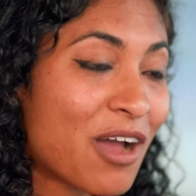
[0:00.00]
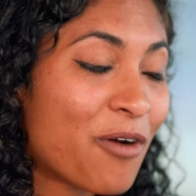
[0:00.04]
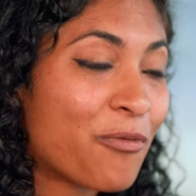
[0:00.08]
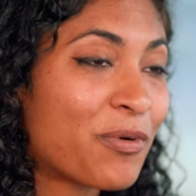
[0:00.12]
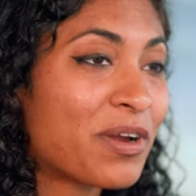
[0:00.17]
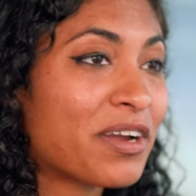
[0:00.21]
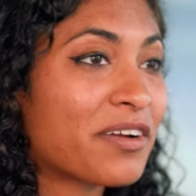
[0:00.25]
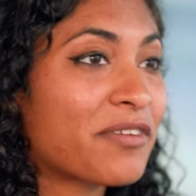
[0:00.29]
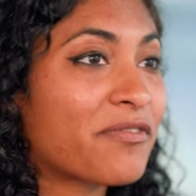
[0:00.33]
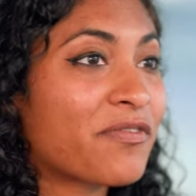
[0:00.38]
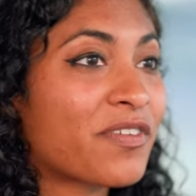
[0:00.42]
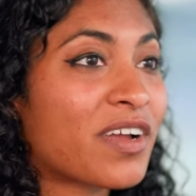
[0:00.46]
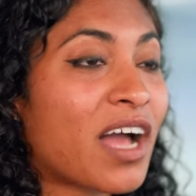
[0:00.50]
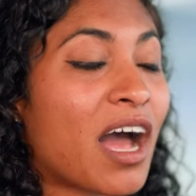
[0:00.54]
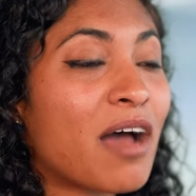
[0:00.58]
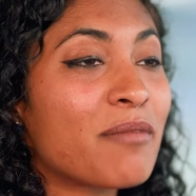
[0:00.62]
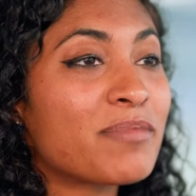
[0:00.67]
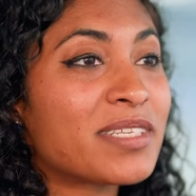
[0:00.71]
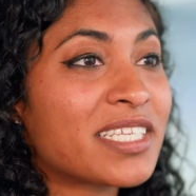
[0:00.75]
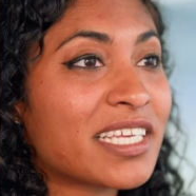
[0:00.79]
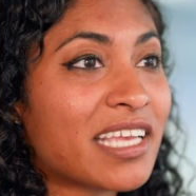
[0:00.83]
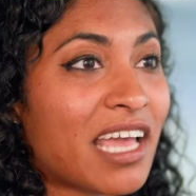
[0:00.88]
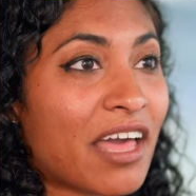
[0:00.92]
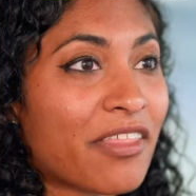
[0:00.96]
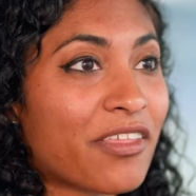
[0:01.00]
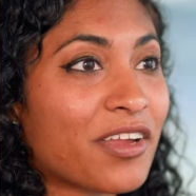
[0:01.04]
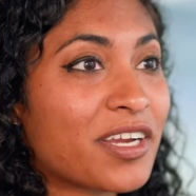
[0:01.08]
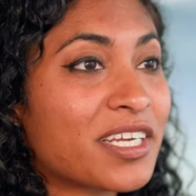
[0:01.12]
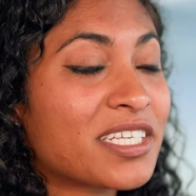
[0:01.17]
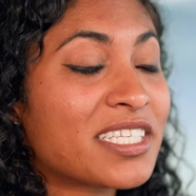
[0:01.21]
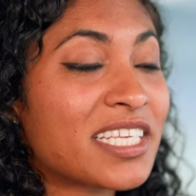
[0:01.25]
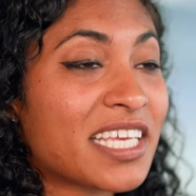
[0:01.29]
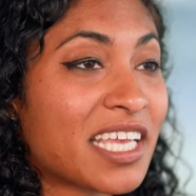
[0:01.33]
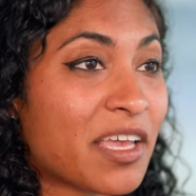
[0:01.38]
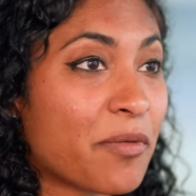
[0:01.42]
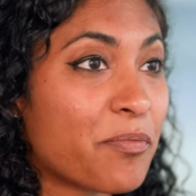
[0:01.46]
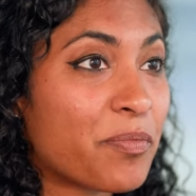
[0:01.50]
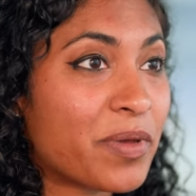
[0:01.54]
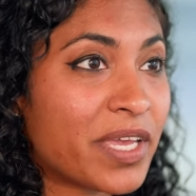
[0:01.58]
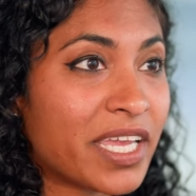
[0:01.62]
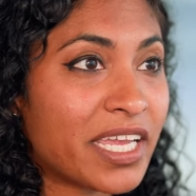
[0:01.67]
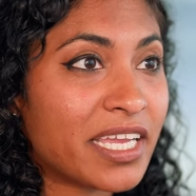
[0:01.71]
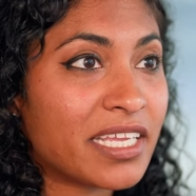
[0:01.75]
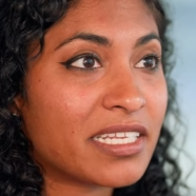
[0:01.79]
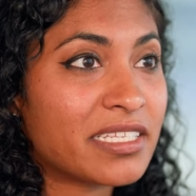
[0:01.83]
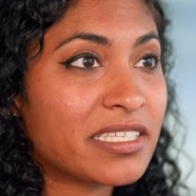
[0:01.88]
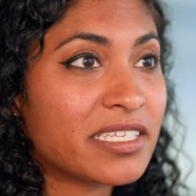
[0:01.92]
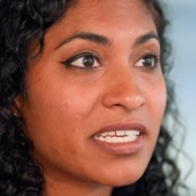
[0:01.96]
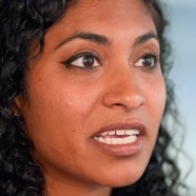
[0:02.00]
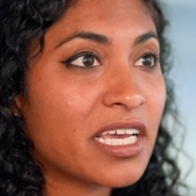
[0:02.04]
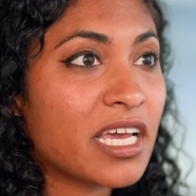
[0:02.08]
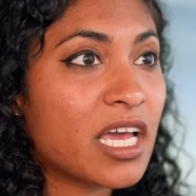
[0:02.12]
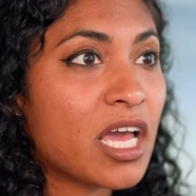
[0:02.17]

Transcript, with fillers: We've come together to compete,